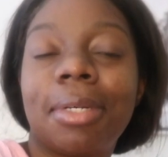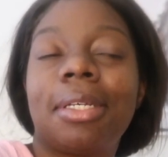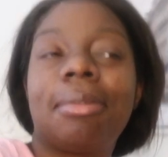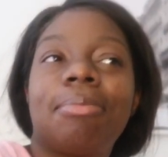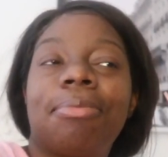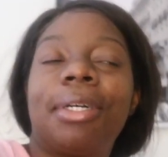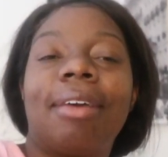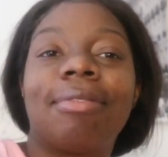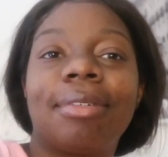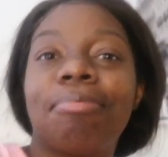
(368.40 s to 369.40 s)
but
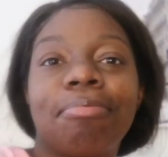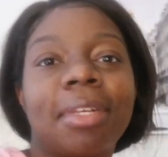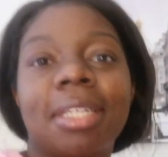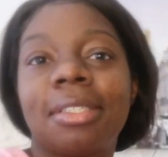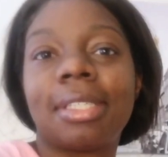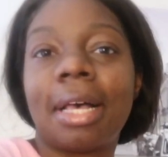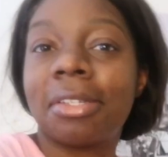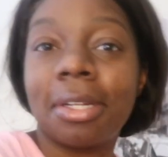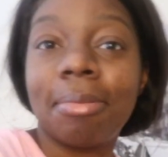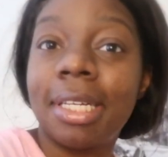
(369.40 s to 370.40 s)
whatever. That's just how
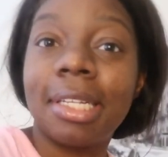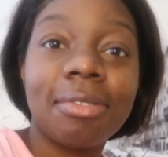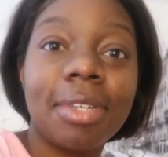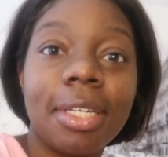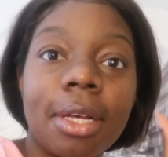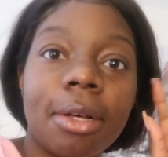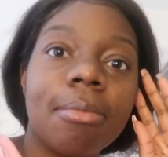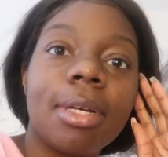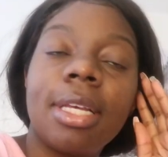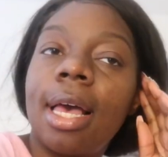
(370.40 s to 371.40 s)
it's gonna be in this
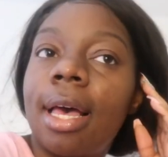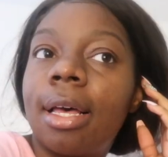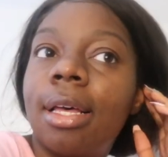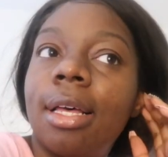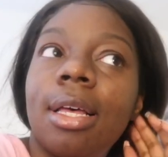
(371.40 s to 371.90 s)
video. But yeah,